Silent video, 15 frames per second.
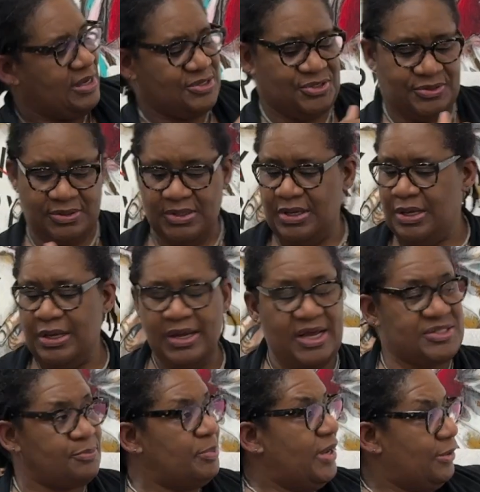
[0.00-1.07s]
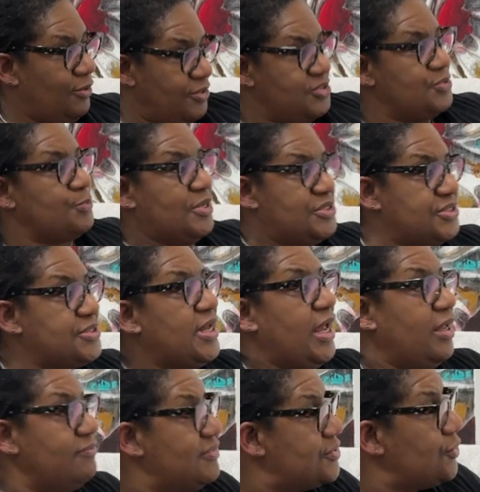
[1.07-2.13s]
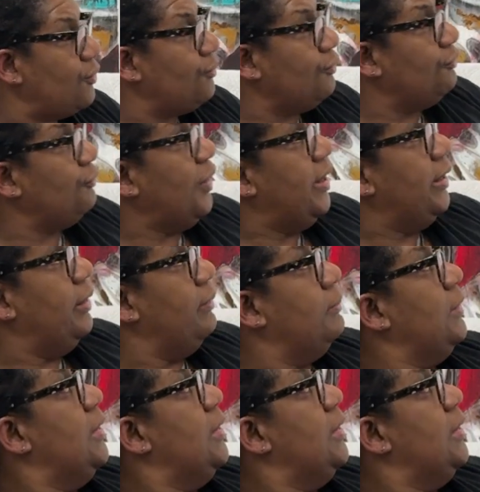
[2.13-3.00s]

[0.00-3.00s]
as a painter stretches canvas over frame.